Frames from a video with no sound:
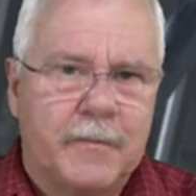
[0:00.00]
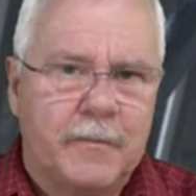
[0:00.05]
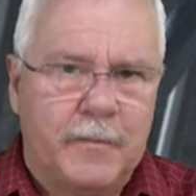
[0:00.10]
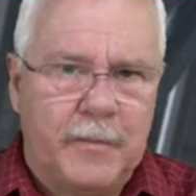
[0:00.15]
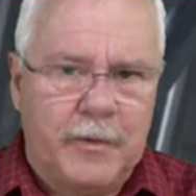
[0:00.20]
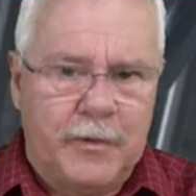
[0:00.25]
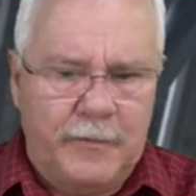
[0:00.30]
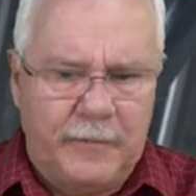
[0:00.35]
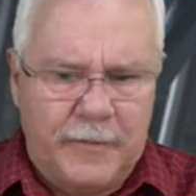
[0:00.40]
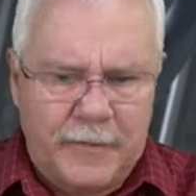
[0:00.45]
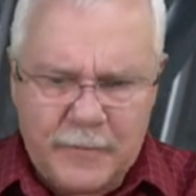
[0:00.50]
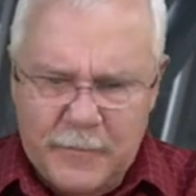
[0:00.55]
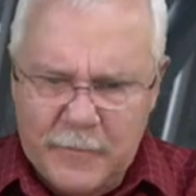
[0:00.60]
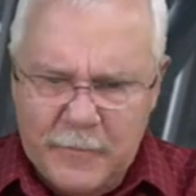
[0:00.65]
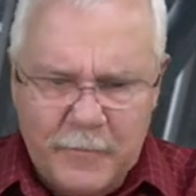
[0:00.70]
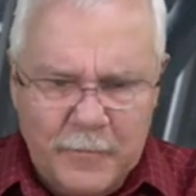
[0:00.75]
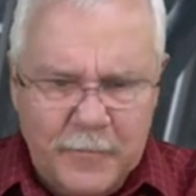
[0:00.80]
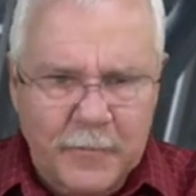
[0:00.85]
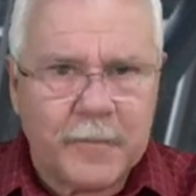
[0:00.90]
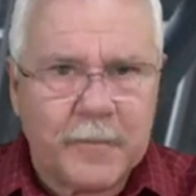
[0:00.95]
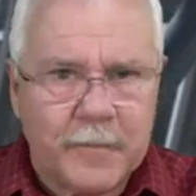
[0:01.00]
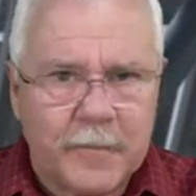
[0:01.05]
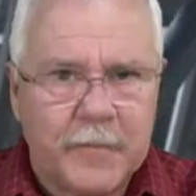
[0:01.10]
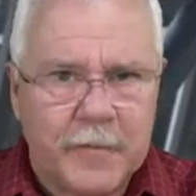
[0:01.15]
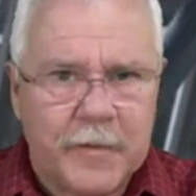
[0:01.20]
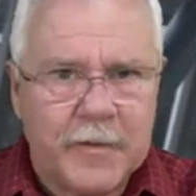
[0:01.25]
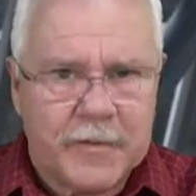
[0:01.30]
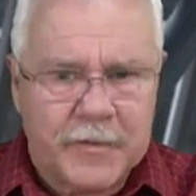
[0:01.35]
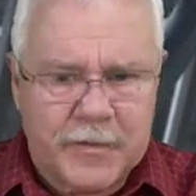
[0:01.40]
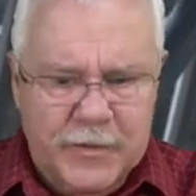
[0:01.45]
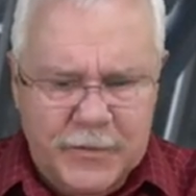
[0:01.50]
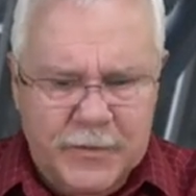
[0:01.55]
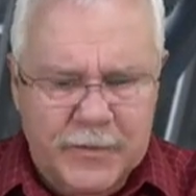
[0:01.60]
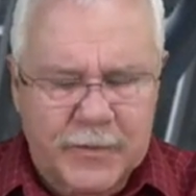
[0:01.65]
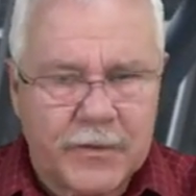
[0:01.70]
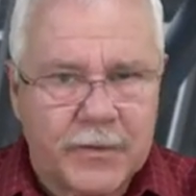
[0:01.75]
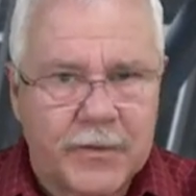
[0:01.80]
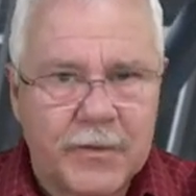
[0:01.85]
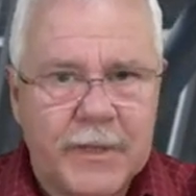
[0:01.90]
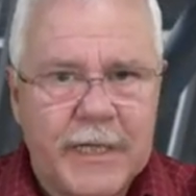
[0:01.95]
maneuvers. First, just
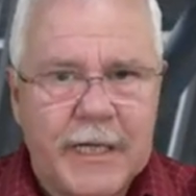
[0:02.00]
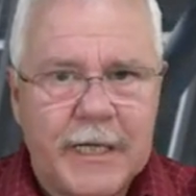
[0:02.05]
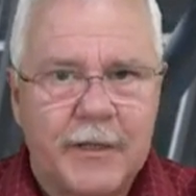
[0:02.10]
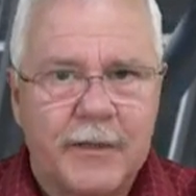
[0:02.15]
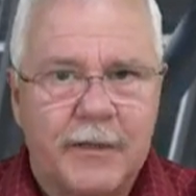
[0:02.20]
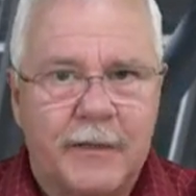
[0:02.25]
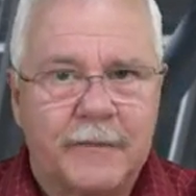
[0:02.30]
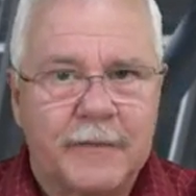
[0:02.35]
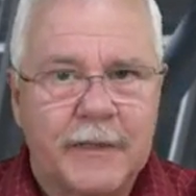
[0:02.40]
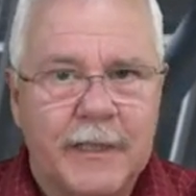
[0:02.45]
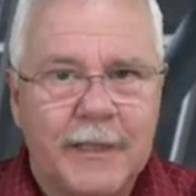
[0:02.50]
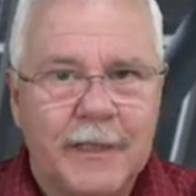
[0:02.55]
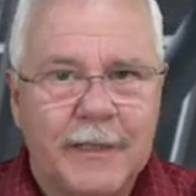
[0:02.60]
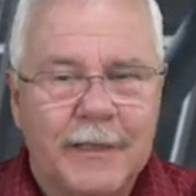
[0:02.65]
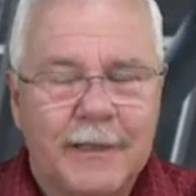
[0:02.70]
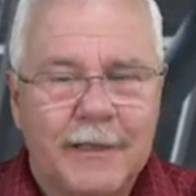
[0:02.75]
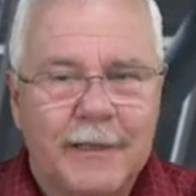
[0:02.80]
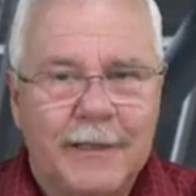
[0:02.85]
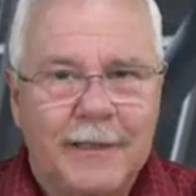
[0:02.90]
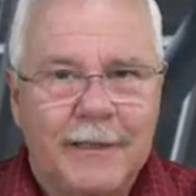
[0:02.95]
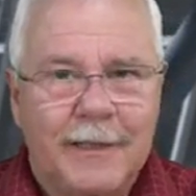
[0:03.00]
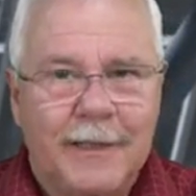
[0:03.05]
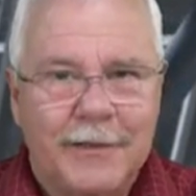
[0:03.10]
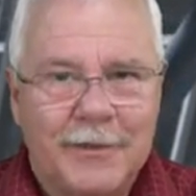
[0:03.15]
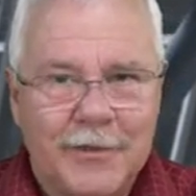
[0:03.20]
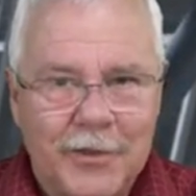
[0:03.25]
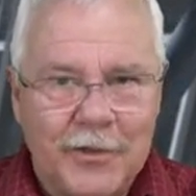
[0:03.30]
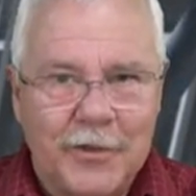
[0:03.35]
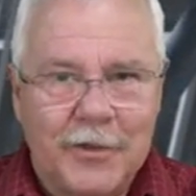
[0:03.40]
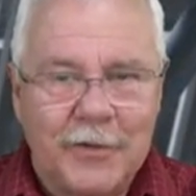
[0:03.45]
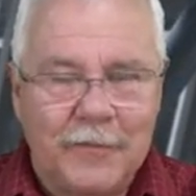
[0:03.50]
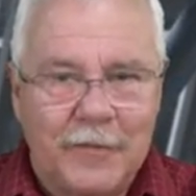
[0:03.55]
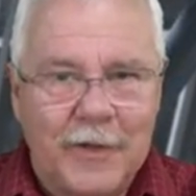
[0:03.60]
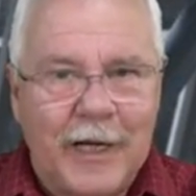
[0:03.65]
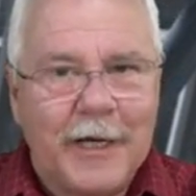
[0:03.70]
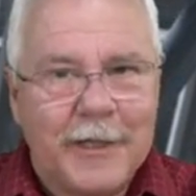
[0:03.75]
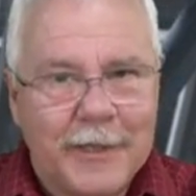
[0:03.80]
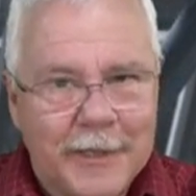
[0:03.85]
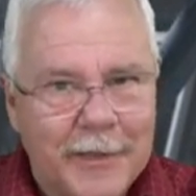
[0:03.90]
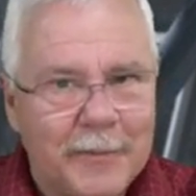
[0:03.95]
2 aircraft until you can
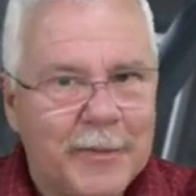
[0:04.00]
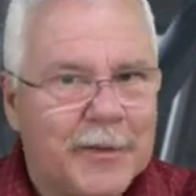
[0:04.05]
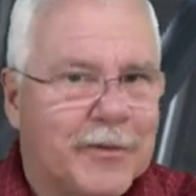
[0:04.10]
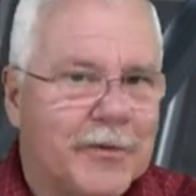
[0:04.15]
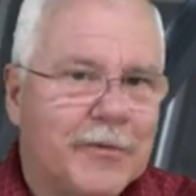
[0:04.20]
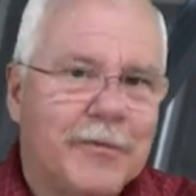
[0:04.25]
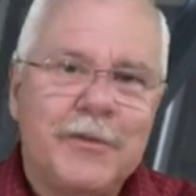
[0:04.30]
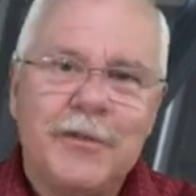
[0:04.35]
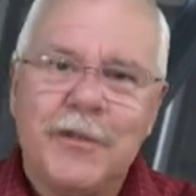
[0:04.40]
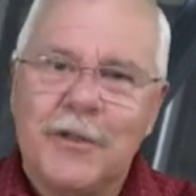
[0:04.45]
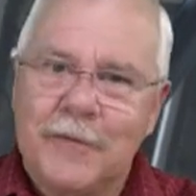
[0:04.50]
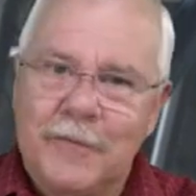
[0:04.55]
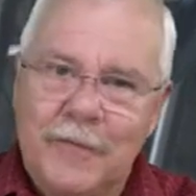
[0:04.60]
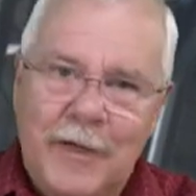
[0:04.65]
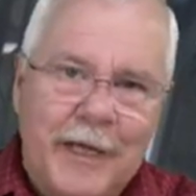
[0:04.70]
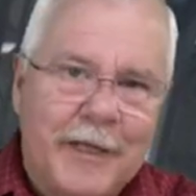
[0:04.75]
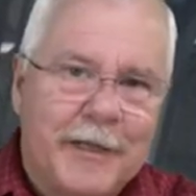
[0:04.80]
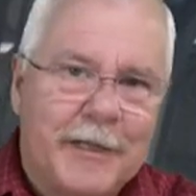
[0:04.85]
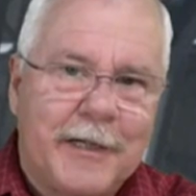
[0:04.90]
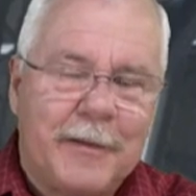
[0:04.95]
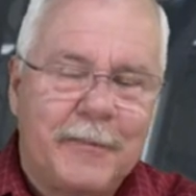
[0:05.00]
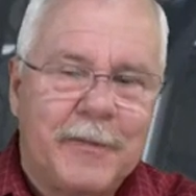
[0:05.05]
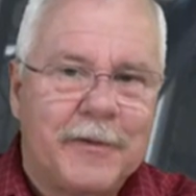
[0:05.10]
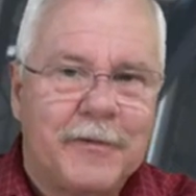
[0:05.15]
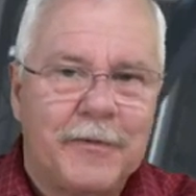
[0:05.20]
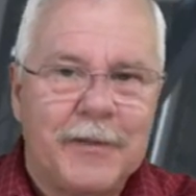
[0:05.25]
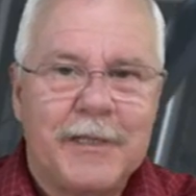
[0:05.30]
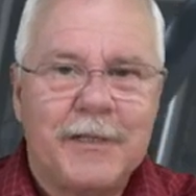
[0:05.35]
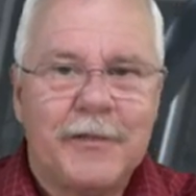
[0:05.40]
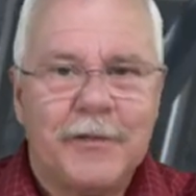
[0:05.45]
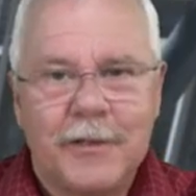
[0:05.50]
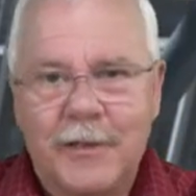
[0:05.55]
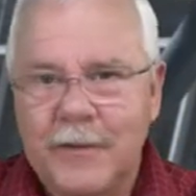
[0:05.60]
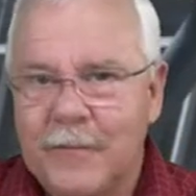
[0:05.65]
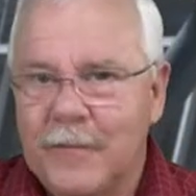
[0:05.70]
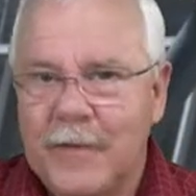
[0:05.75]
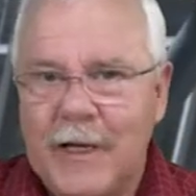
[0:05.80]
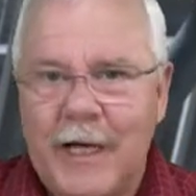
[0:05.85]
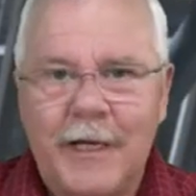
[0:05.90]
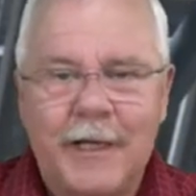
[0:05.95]
fly the number 2 and you can fly the number 3 and you can
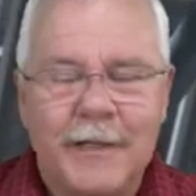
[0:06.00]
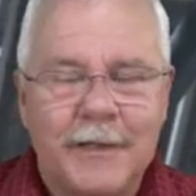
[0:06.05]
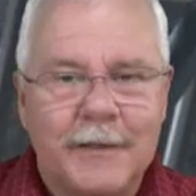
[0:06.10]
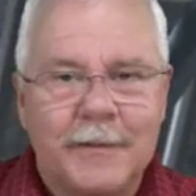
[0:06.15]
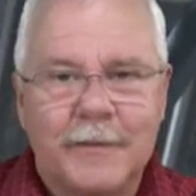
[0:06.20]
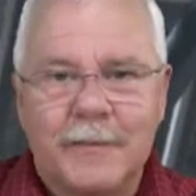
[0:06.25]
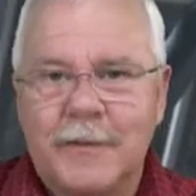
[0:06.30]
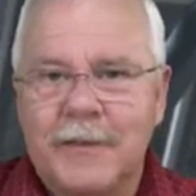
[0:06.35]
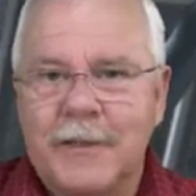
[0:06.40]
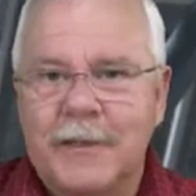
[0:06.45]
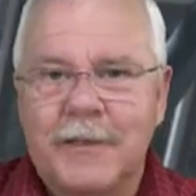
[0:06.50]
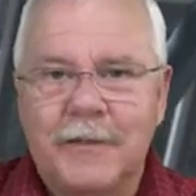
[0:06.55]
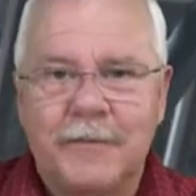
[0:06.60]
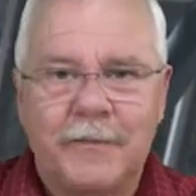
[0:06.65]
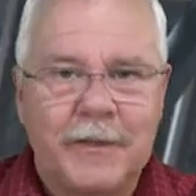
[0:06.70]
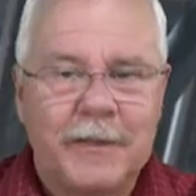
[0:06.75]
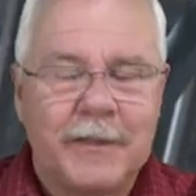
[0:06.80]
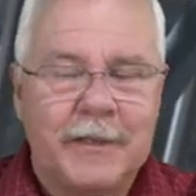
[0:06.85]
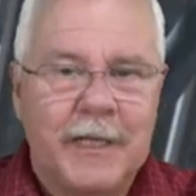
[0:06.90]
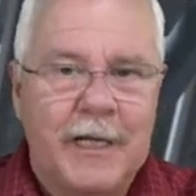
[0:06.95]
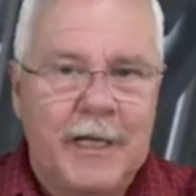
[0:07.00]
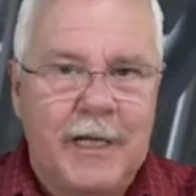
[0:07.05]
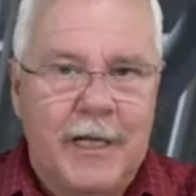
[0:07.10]
fly the different.